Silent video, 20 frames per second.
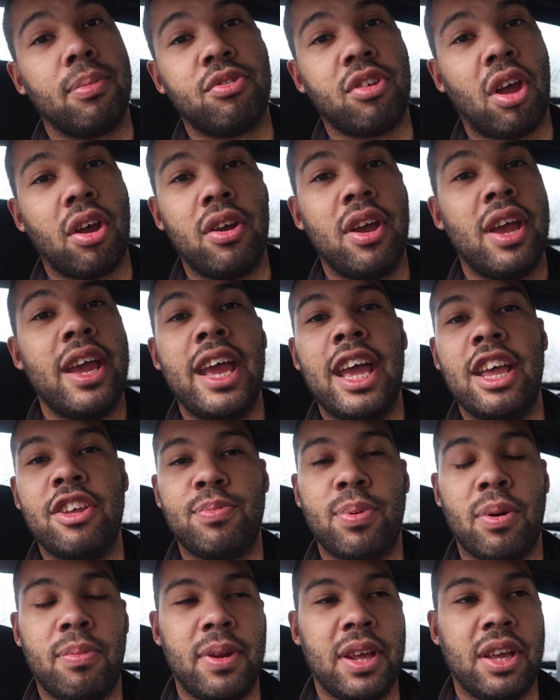so it's
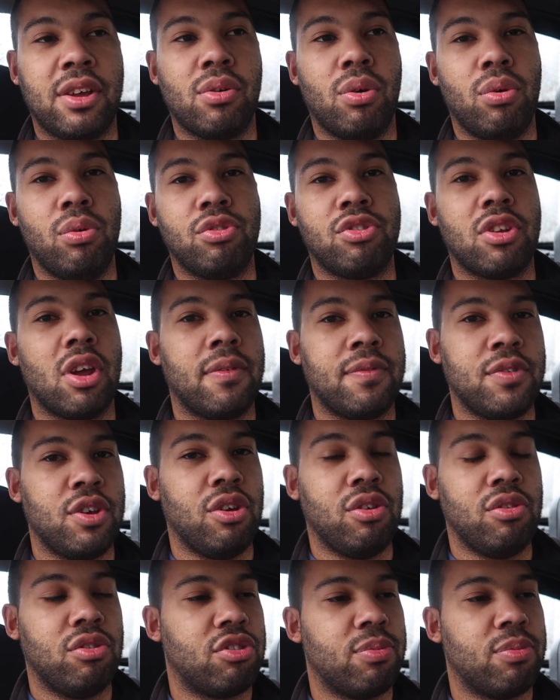probably caused a few